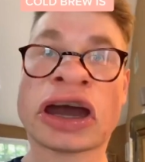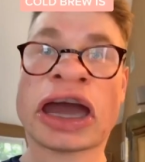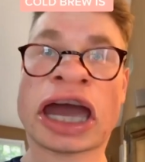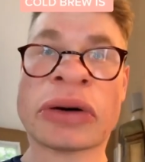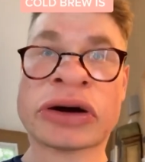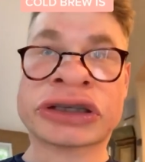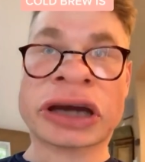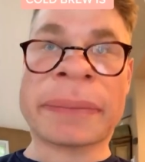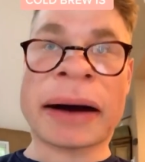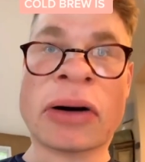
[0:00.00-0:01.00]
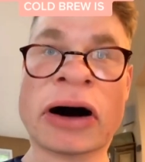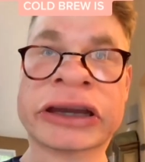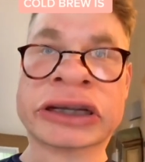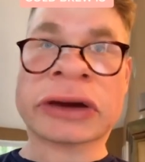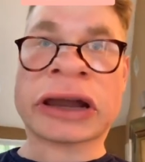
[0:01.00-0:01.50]
Hey, what's up? How are you,
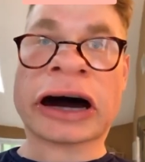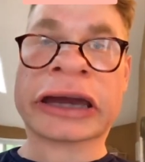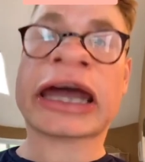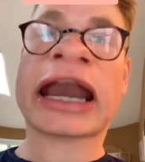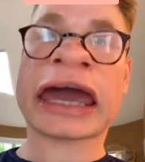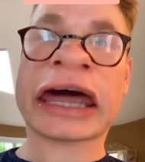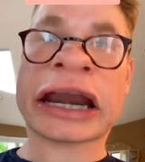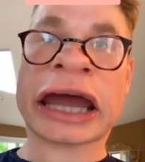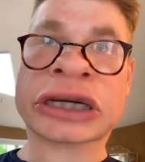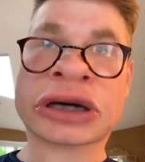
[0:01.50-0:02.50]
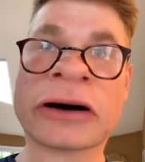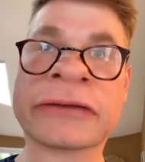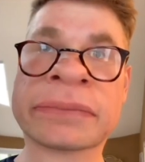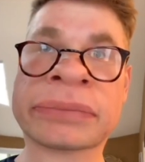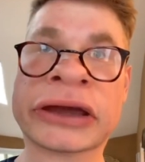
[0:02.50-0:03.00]
sweetheart? Can I get an iced
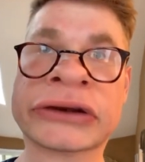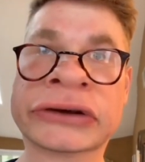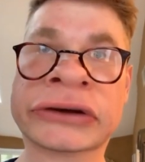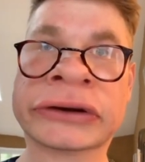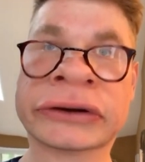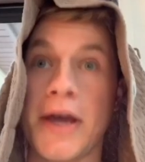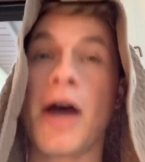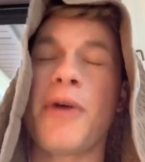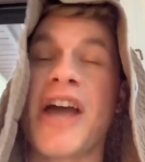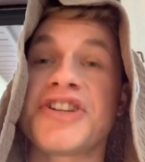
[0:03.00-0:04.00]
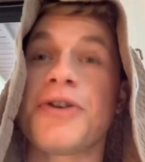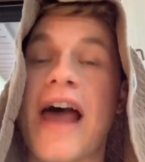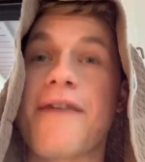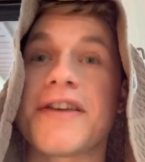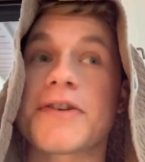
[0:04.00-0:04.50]
coffee, please? And we actually
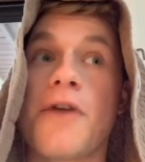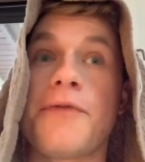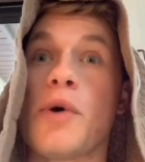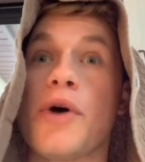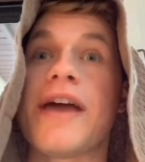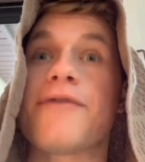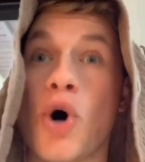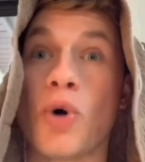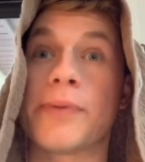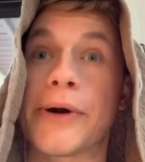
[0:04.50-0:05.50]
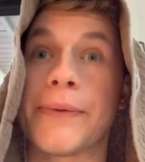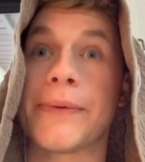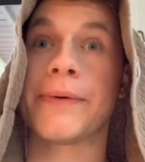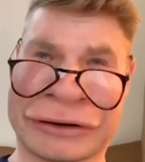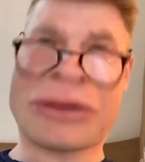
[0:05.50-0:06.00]
don't have iced coffee. We only have cold brew.
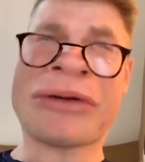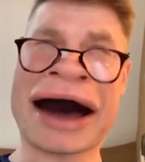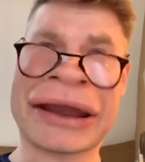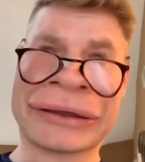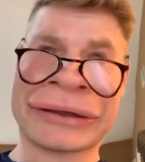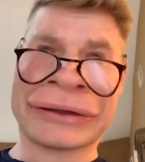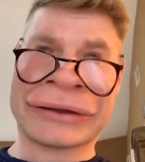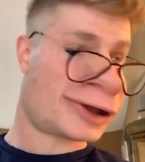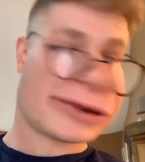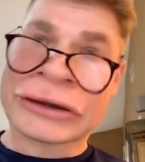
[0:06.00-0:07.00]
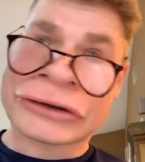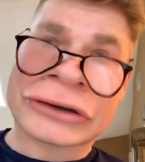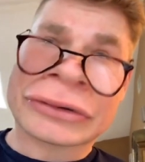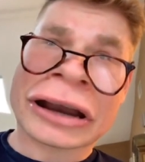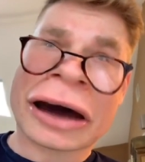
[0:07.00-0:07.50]
What? Listen,
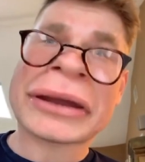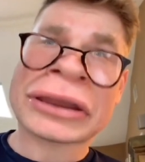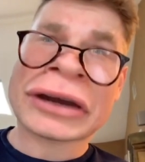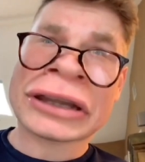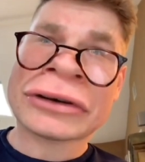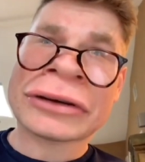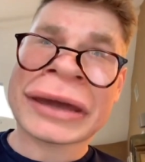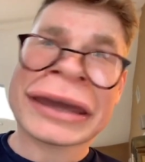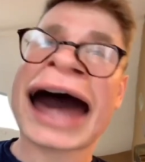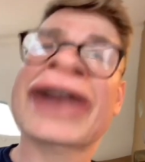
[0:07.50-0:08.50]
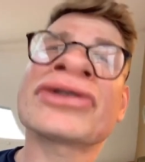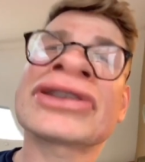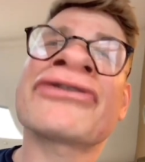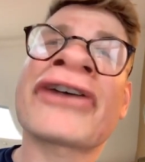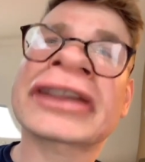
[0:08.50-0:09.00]
sweetheart, between you and me, I don't know what
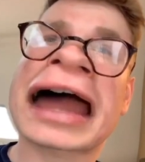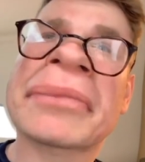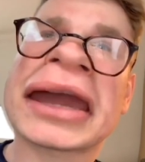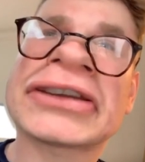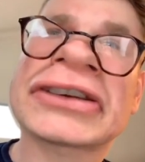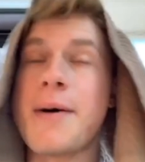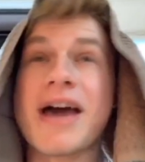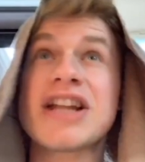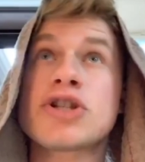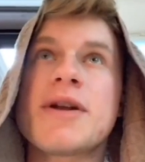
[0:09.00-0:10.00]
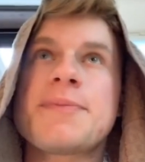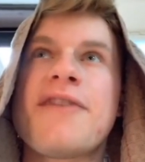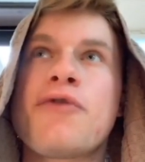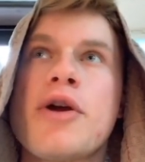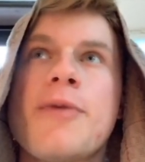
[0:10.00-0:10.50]
the fuck that means. Oh I got it. so much
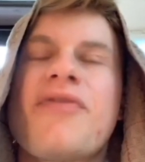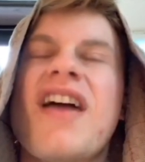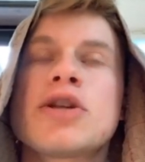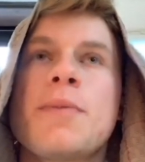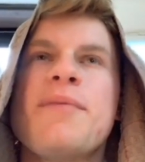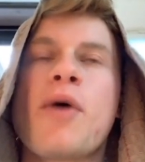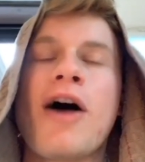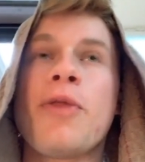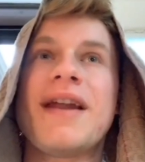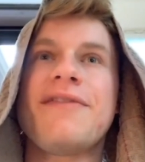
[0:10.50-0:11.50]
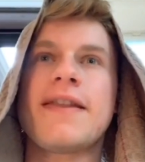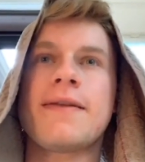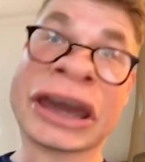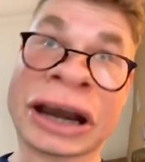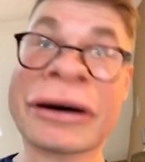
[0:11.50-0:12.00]
better for you. It provides so many more health benefits.
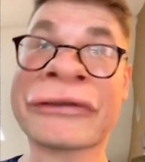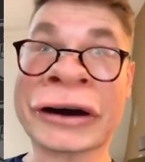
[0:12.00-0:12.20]
You know what?